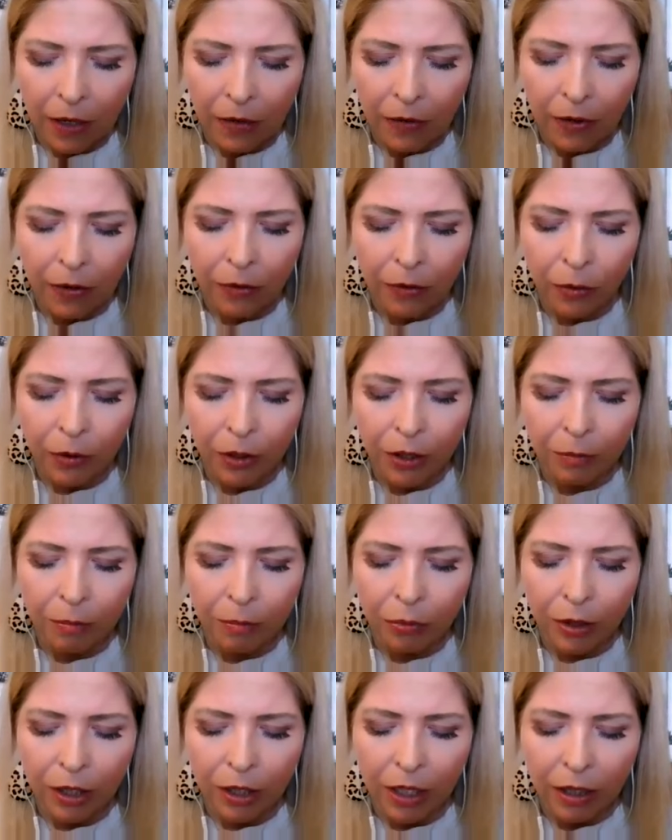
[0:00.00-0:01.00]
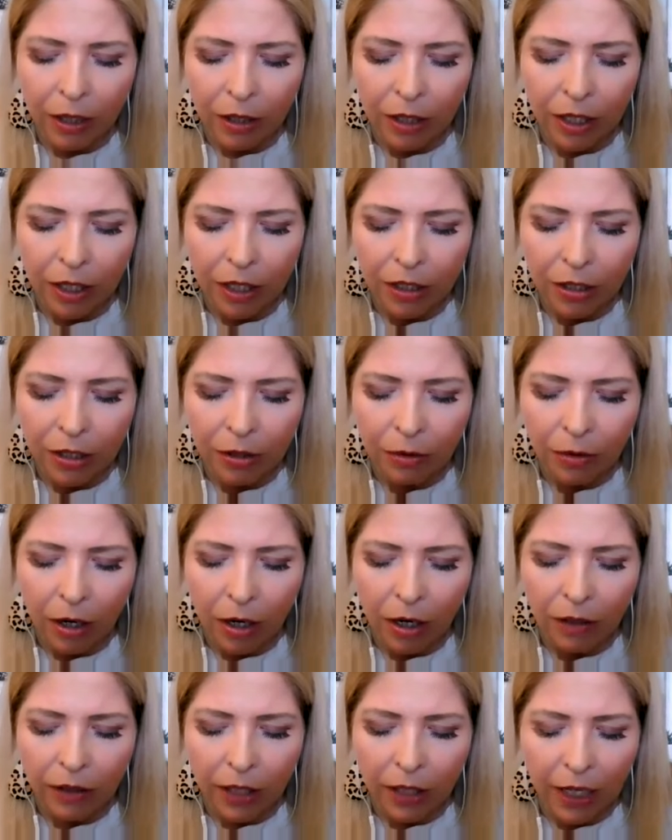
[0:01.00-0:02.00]
And then, Lord, bring into
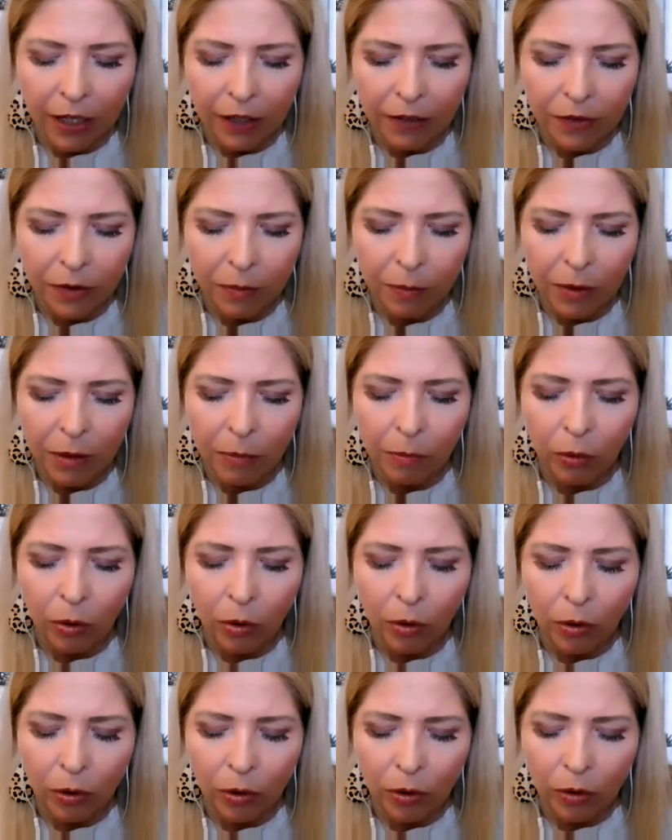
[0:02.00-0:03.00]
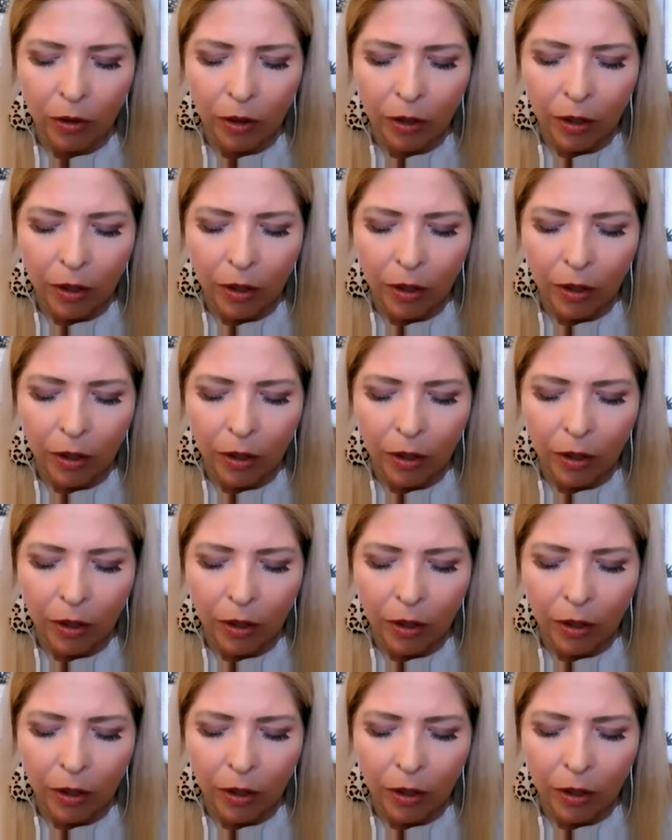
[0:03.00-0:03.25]
our lives people,